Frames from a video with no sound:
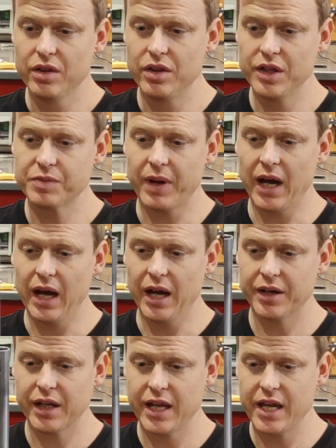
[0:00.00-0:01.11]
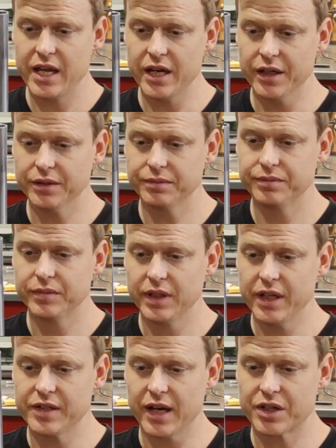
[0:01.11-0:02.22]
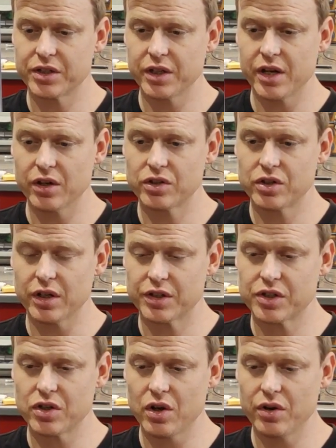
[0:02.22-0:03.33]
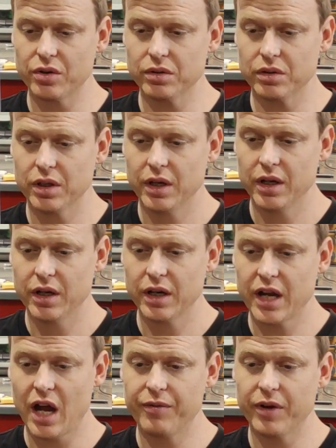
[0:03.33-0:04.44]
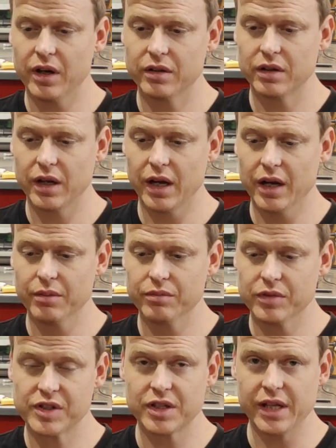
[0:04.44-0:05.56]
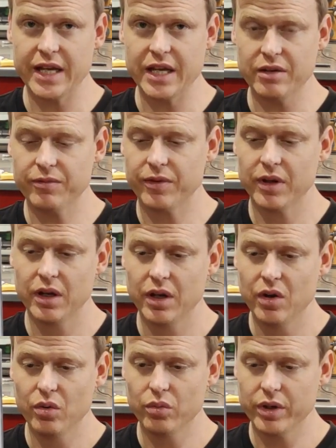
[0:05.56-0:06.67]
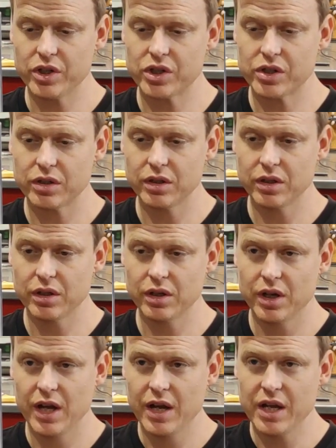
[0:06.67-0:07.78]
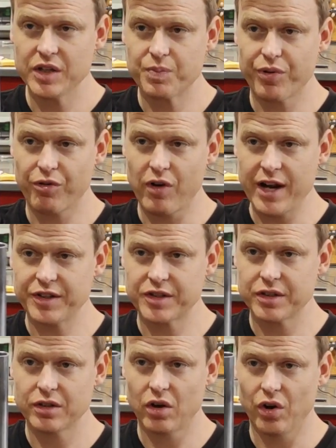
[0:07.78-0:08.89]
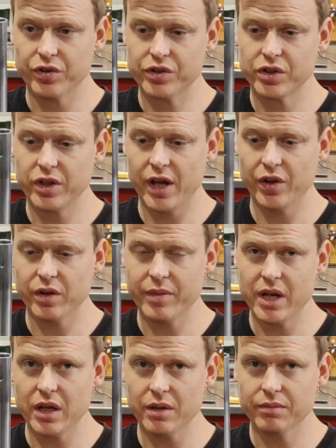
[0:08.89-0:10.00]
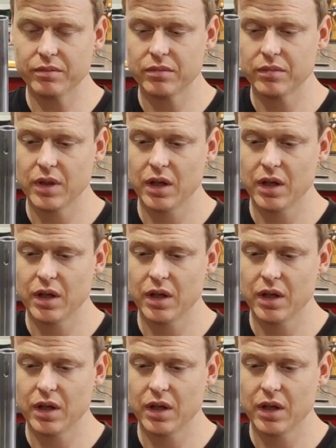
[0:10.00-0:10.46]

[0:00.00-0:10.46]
This part here is actually an external cover sleeve which is pressed onto the aluminium,